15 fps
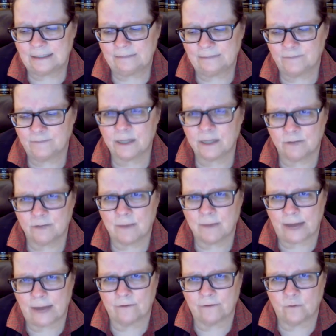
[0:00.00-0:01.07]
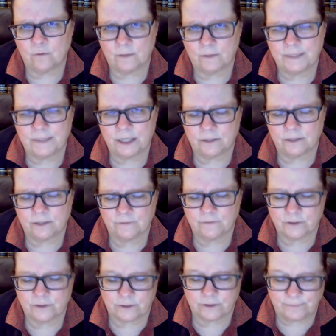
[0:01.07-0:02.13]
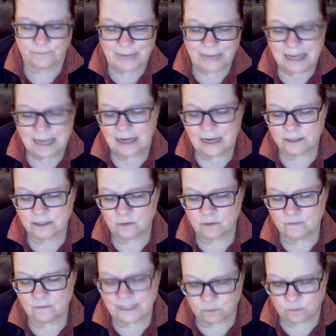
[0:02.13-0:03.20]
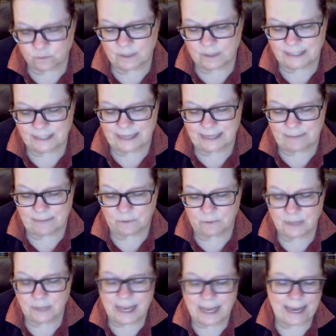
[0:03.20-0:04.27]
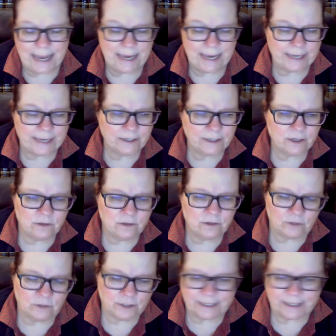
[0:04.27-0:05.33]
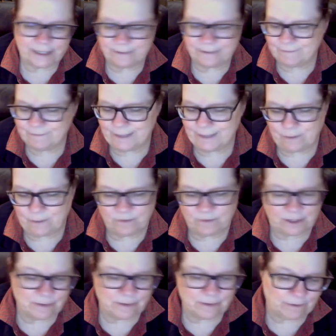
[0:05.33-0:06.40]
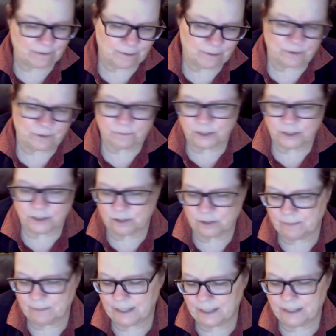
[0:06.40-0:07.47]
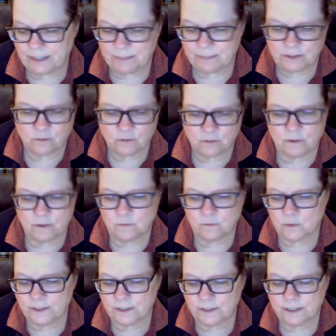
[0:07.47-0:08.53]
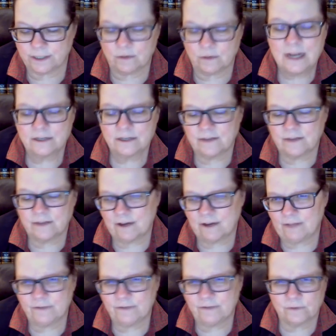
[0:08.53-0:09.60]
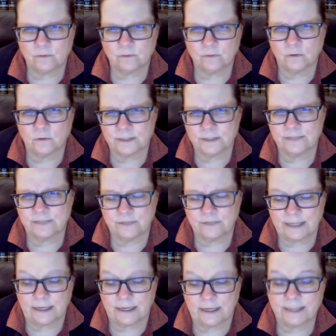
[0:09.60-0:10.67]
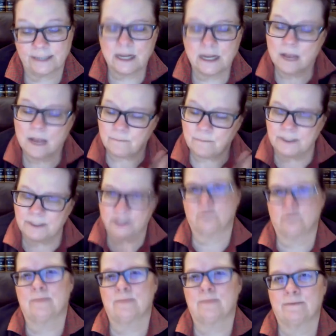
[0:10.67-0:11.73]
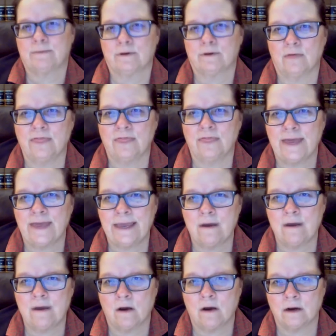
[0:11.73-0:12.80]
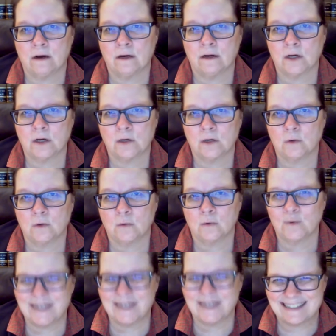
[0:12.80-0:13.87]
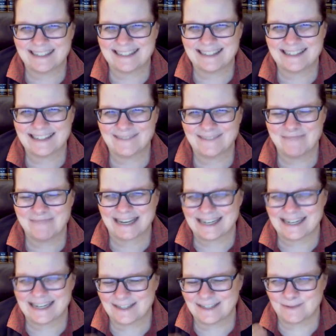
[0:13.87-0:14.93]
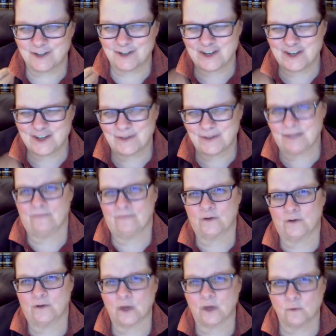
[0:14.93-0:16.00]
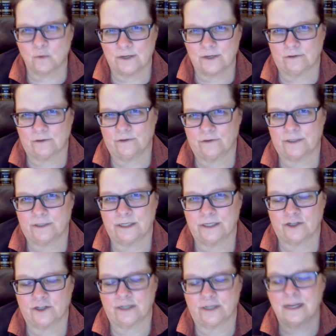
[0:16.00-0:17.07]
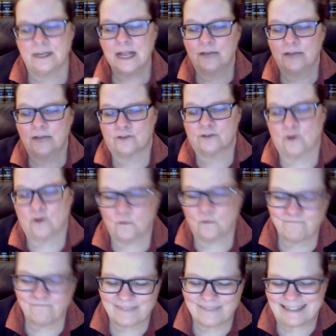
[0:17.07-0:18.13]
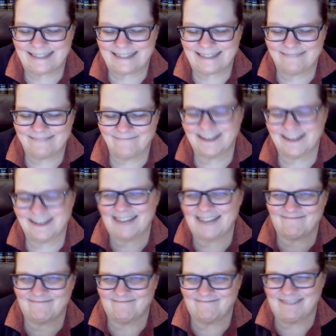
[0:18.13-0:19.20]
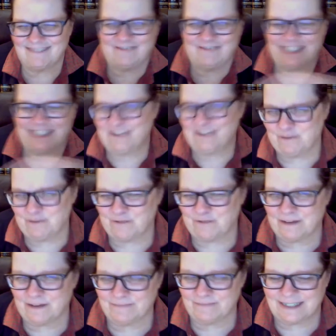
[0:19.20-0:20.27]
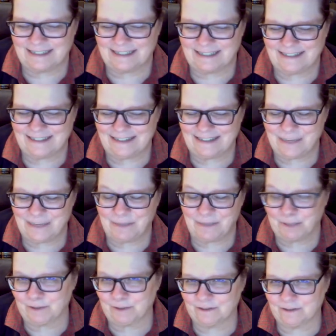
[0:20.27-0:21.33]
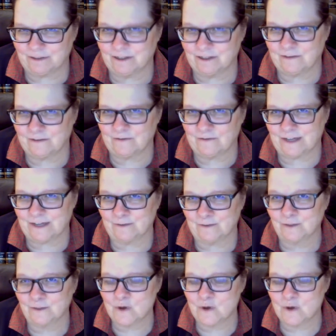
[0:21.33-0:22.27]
subject matter for the petition for cert. So that's one example. And you'll look at, we've talked about writ of prohibition, mandamus, quo warranto. So they all have different rules and different deadlines. But just remember, they are writs, mechanisms you're using to invoke original jurisdiction. So they're really different from the appealable non-final